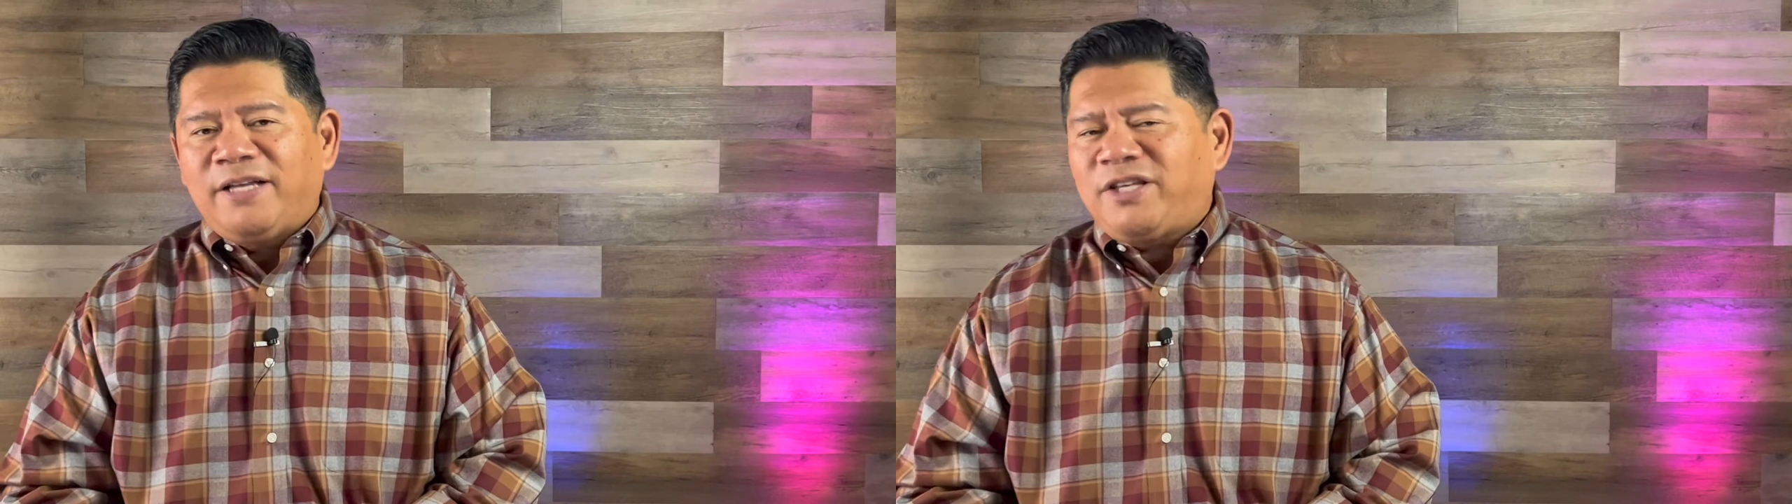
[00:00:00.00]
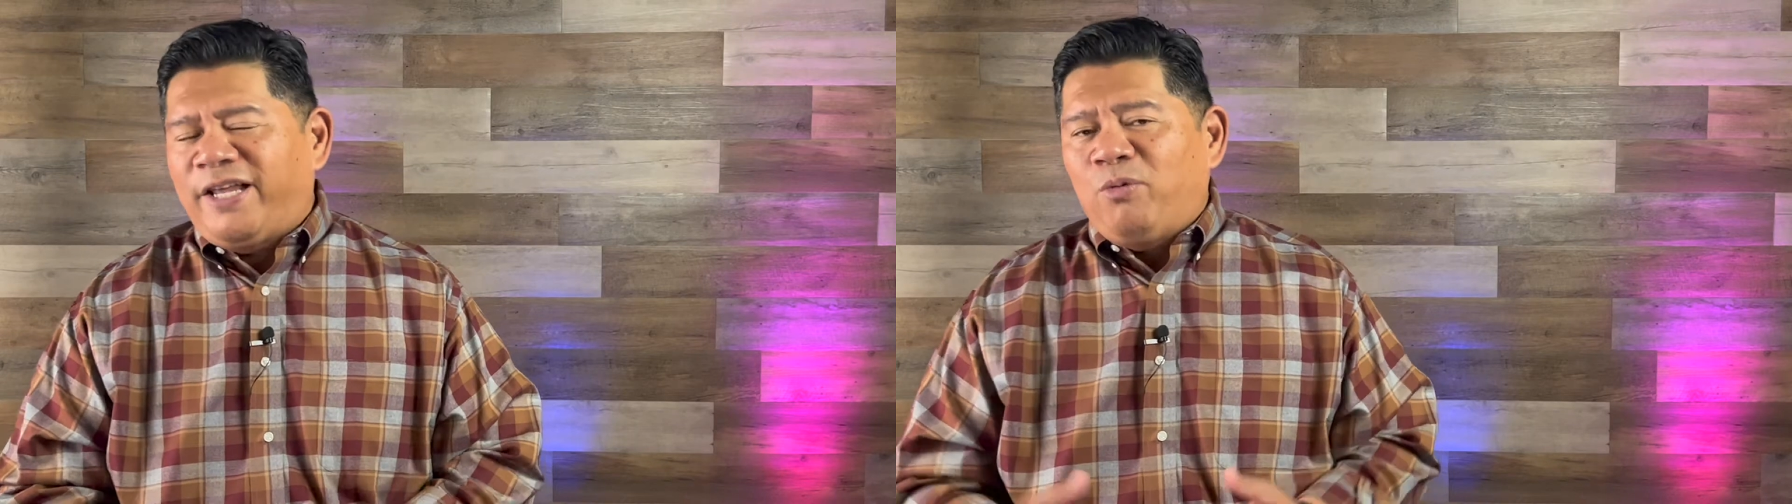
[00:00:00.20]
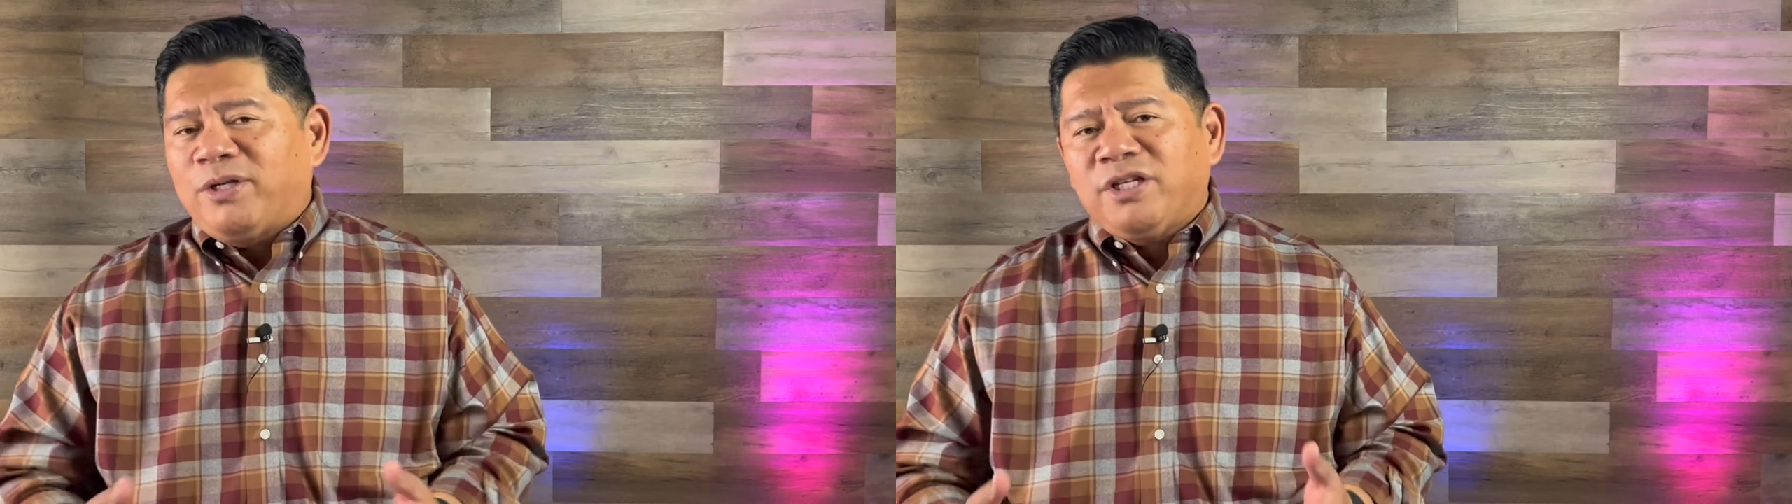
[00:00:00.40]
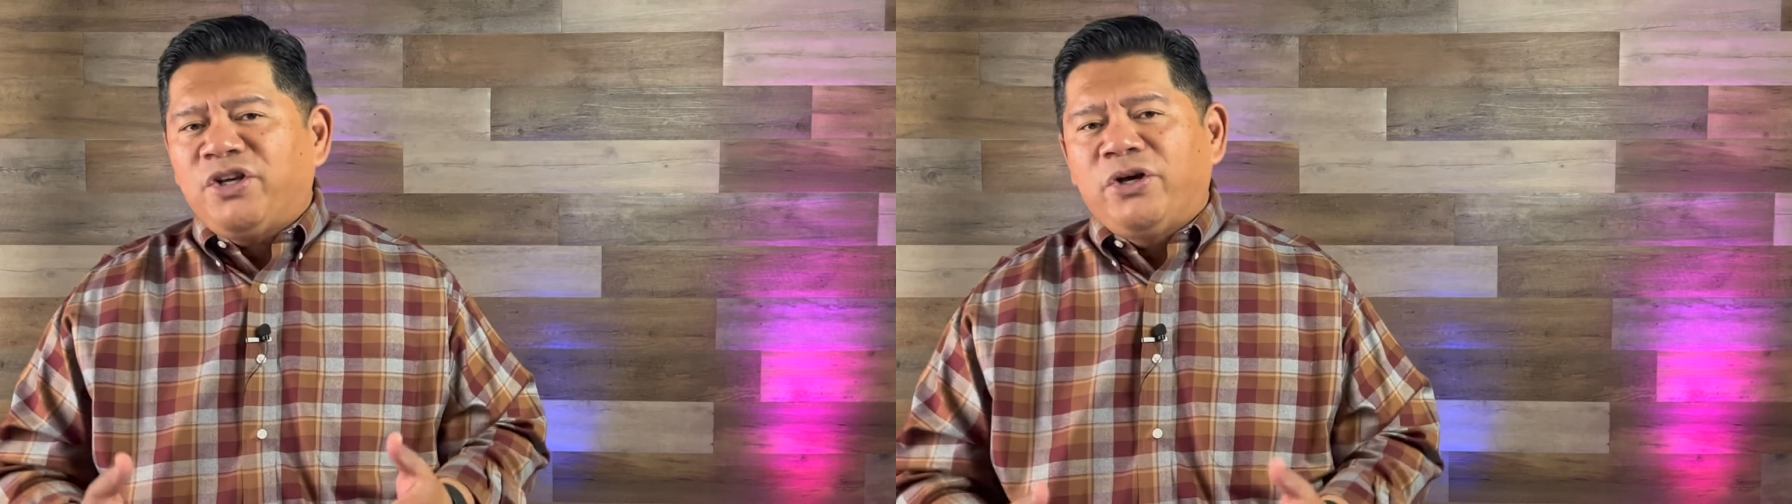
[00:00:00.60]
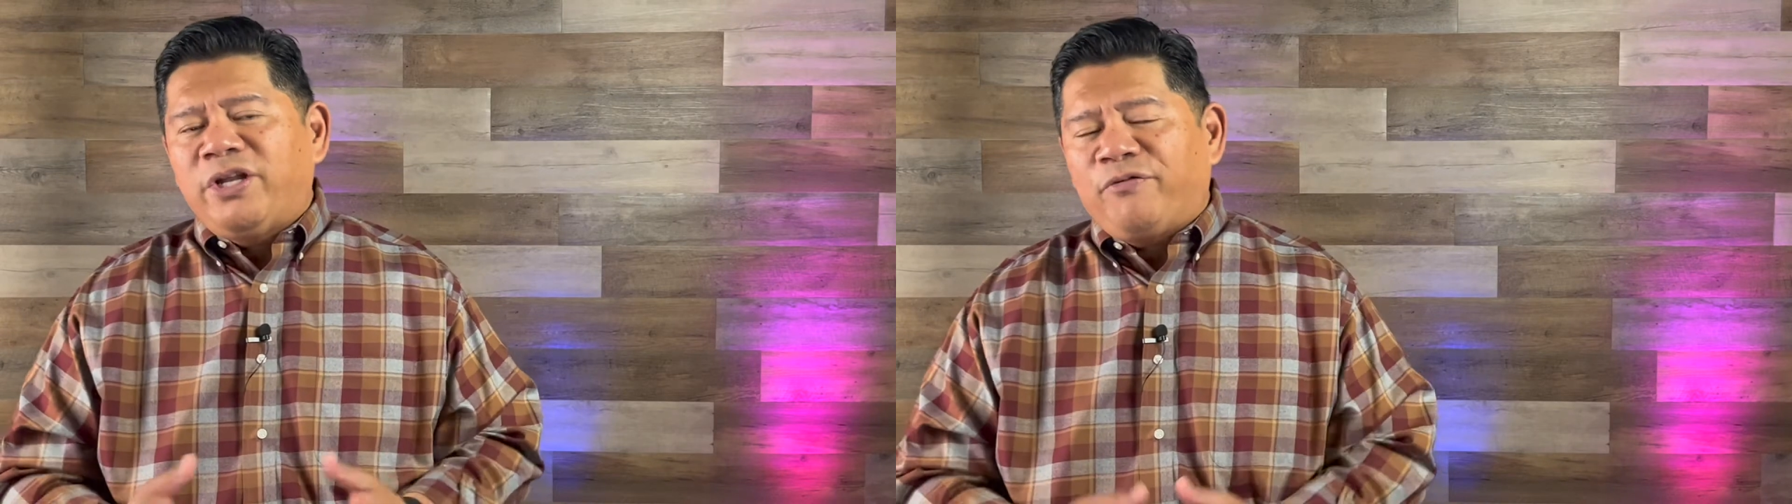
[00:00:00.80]
that he wasn't
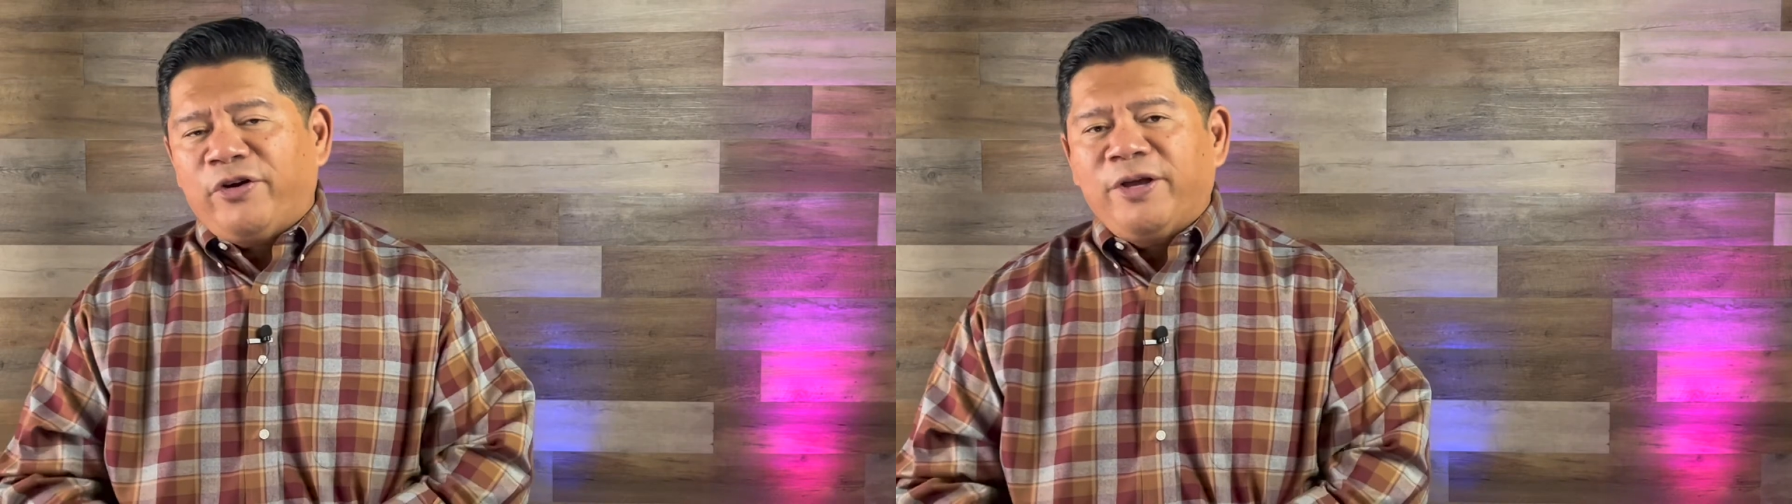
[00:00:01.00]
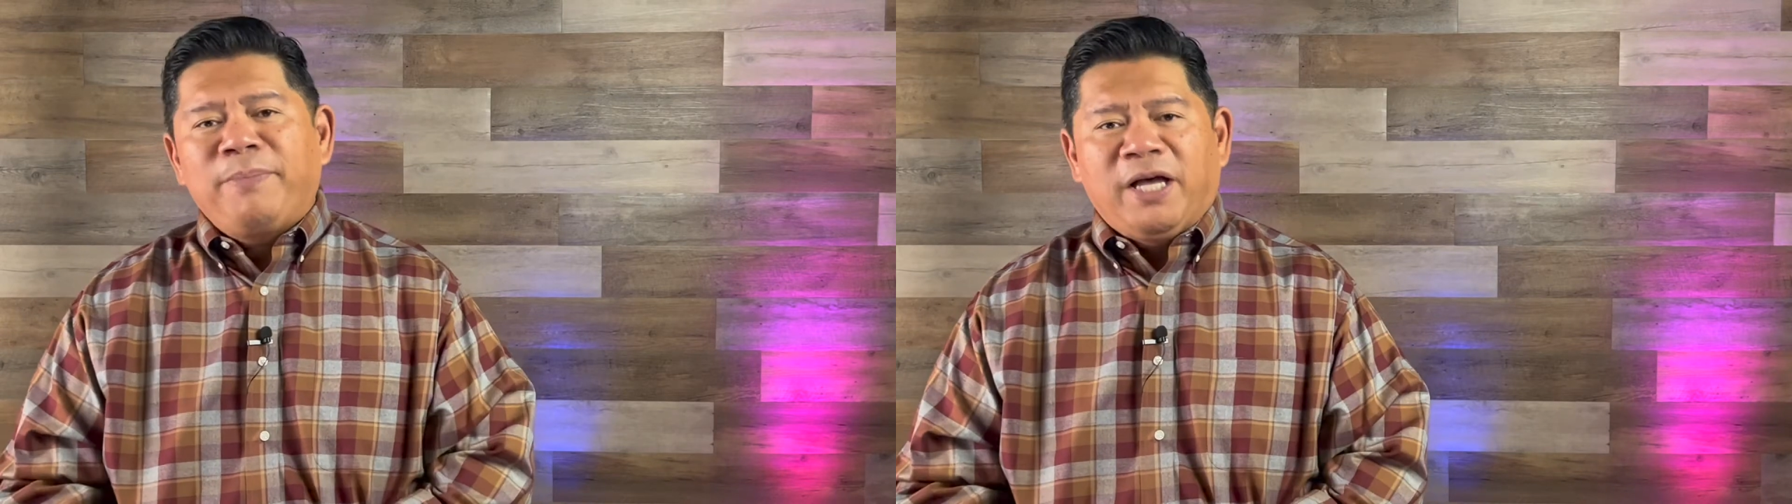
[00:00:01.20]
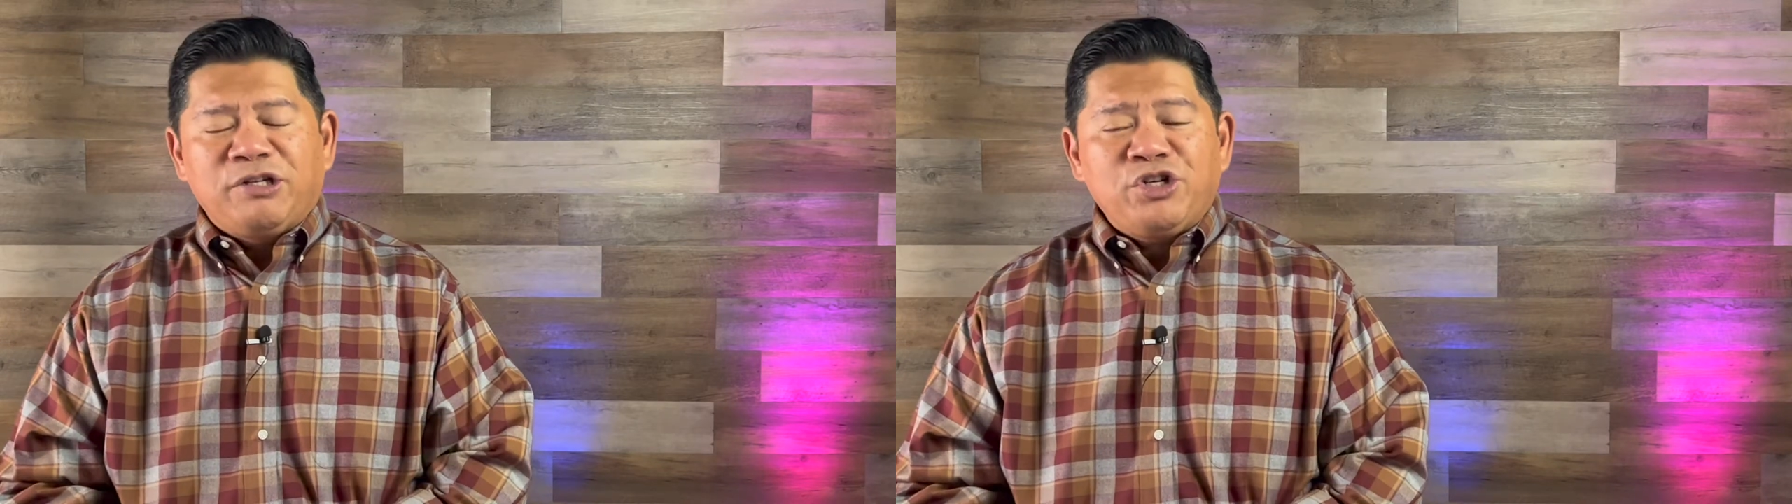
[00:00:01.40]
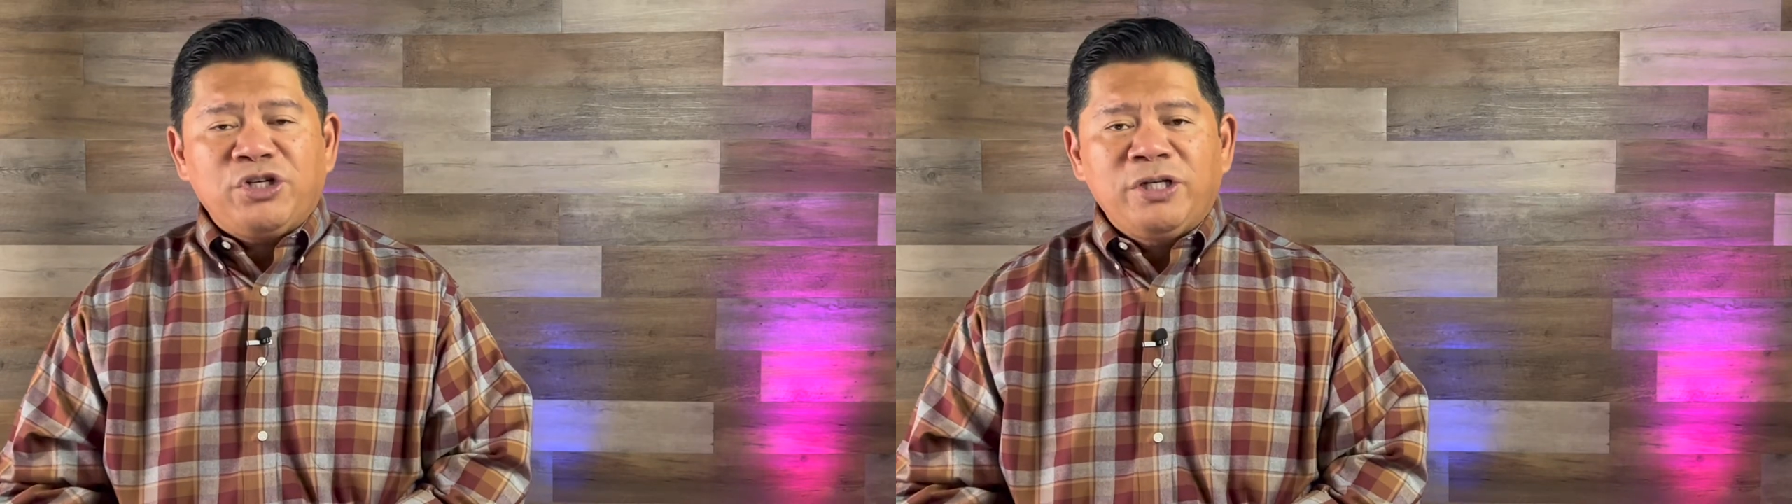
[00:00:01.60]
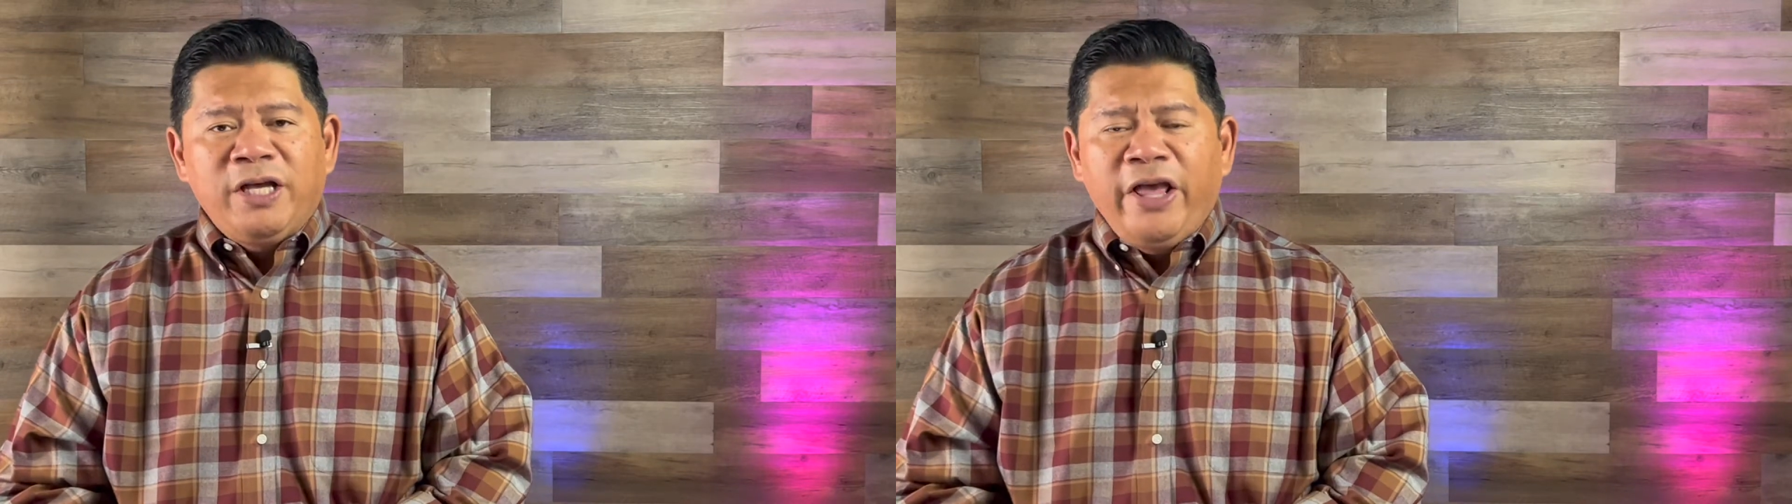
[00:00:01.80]
good at very much.